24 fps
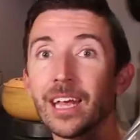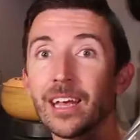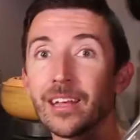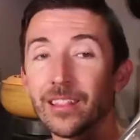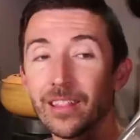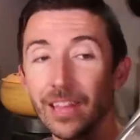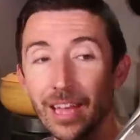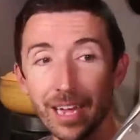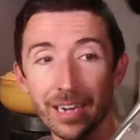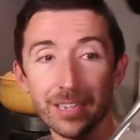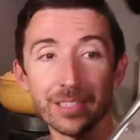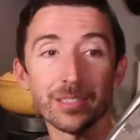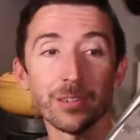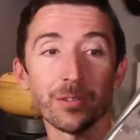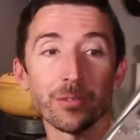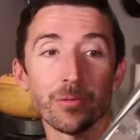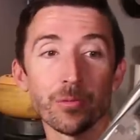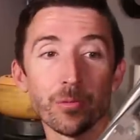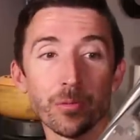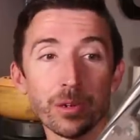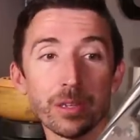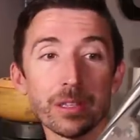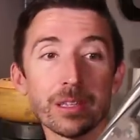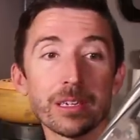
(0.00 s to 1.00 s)
That is a
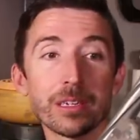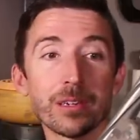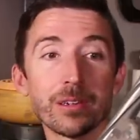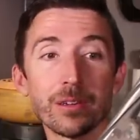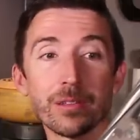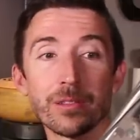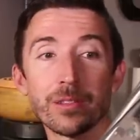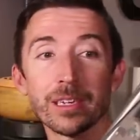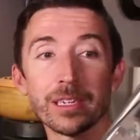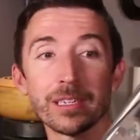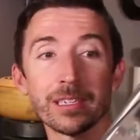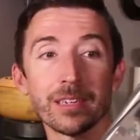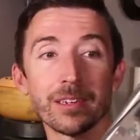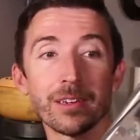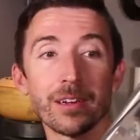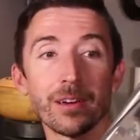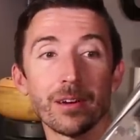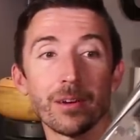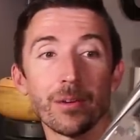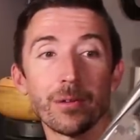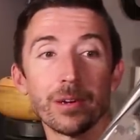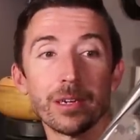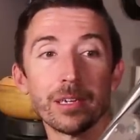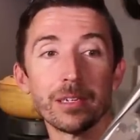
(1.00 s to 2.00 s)
really good thing to
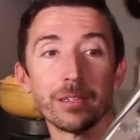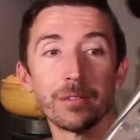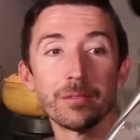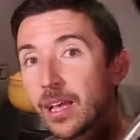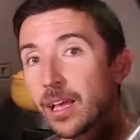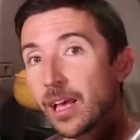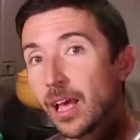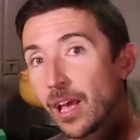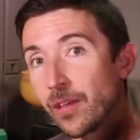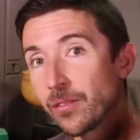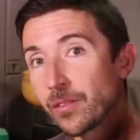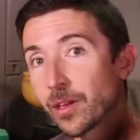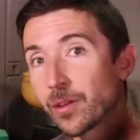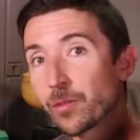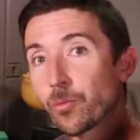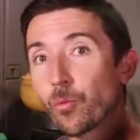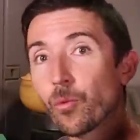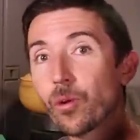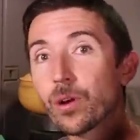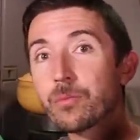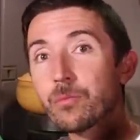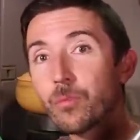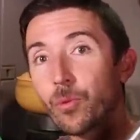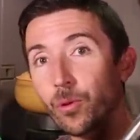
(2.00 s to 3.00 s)
know. And then
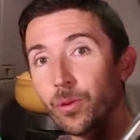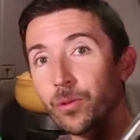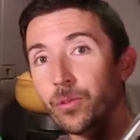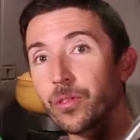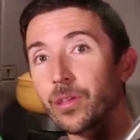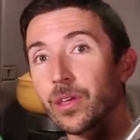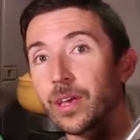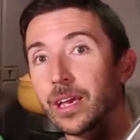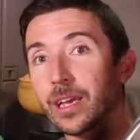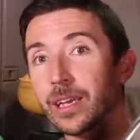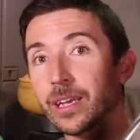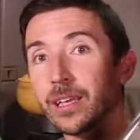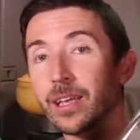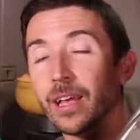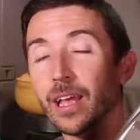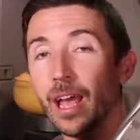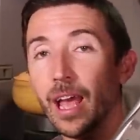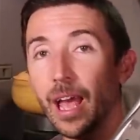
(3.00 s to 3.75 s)
one more thing.